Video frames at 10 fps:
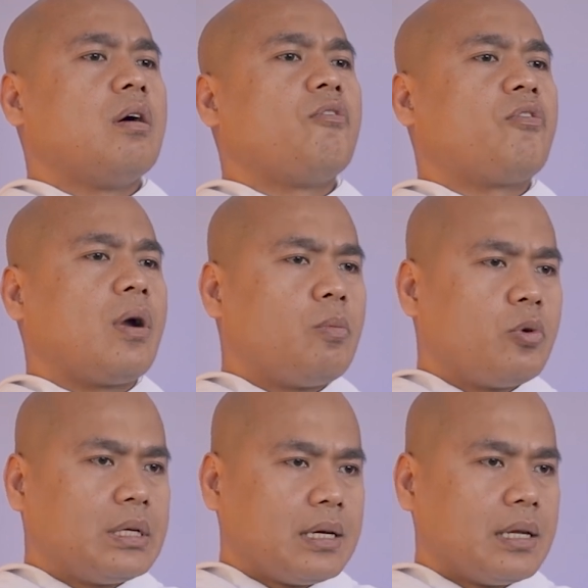from
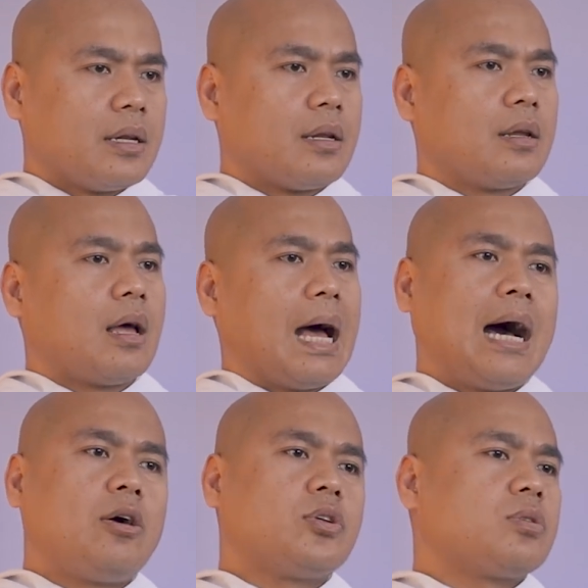within,
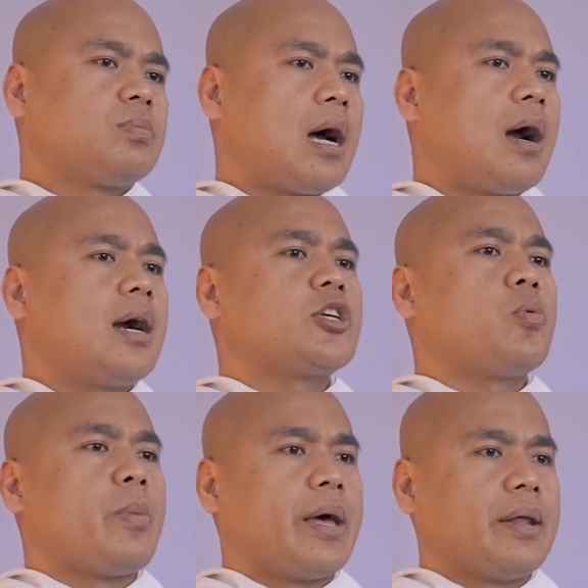out of the heart of
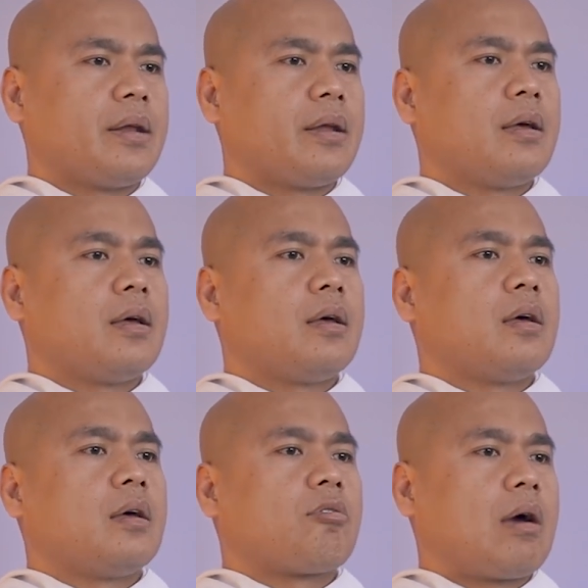man,
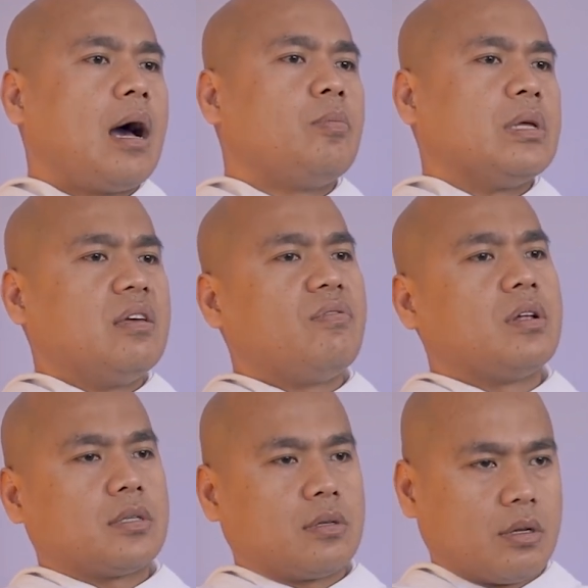come
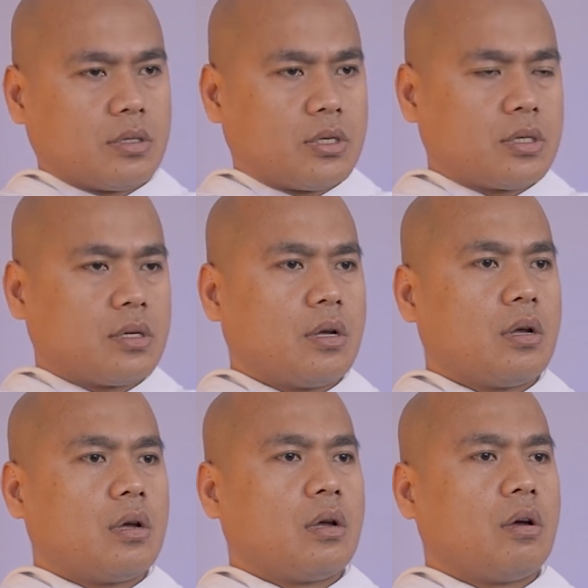evil thoughts,
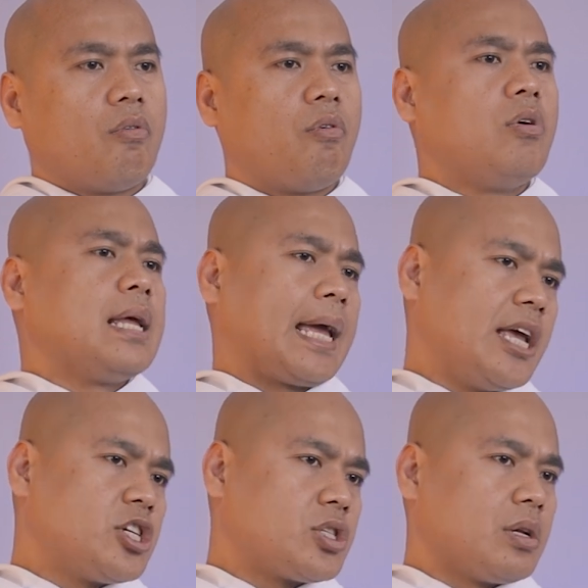
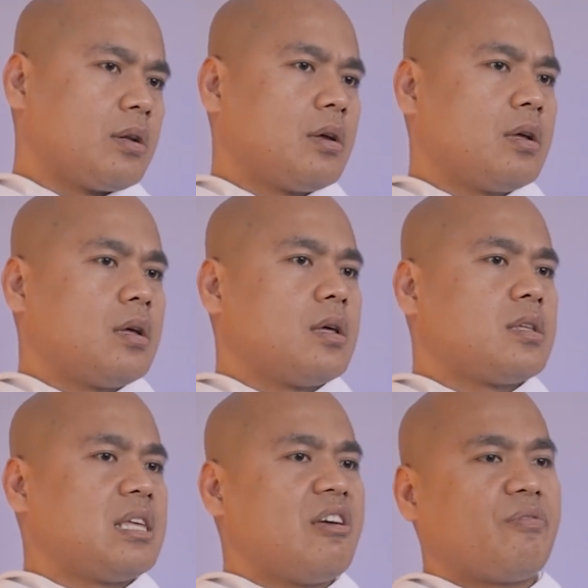fornication,
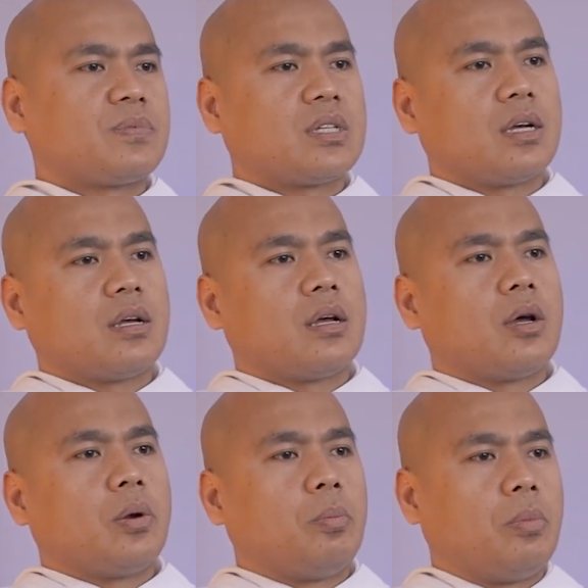theft,
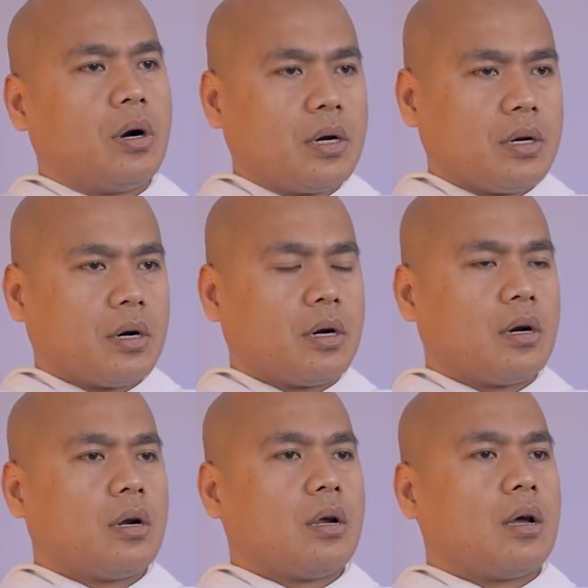murder,
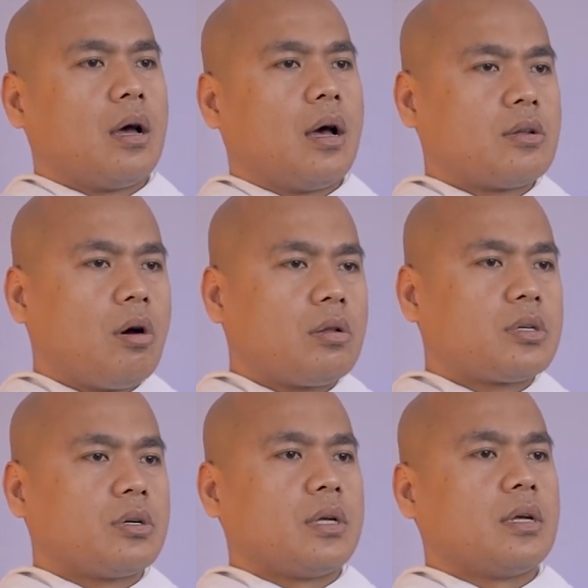
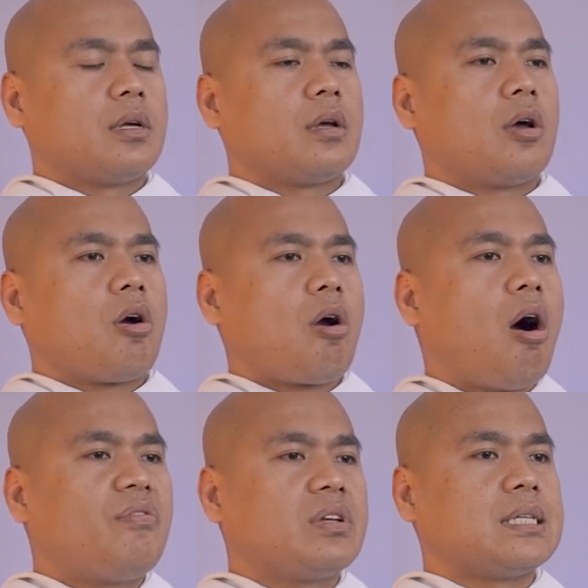adultery,
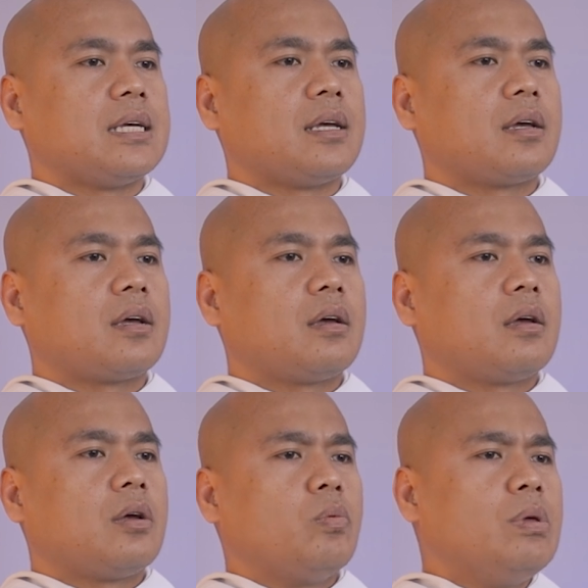coveting,
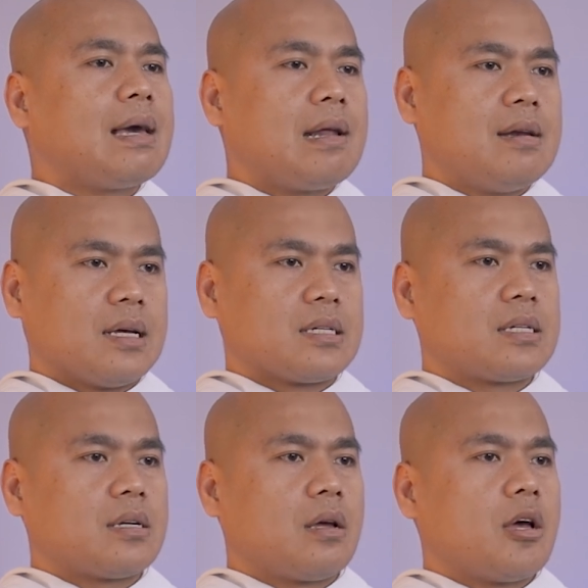
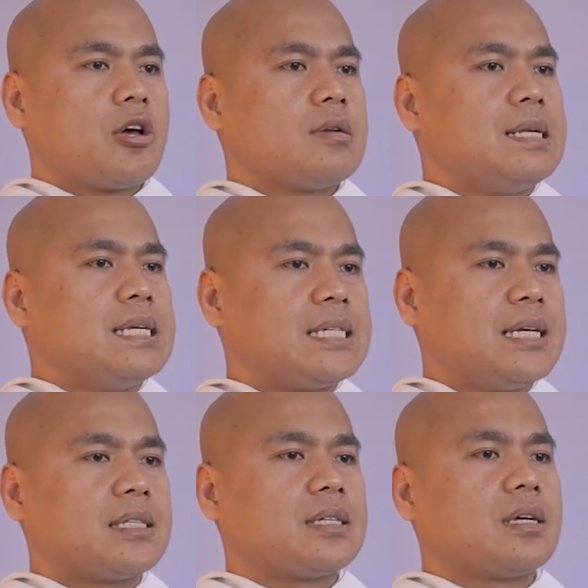wickedness,
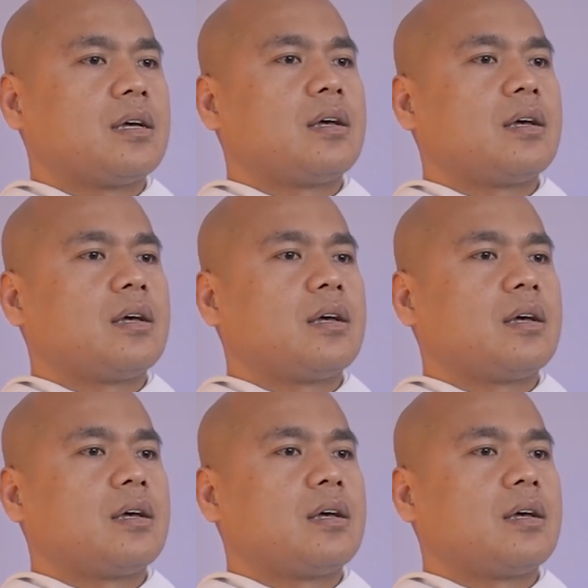deceit,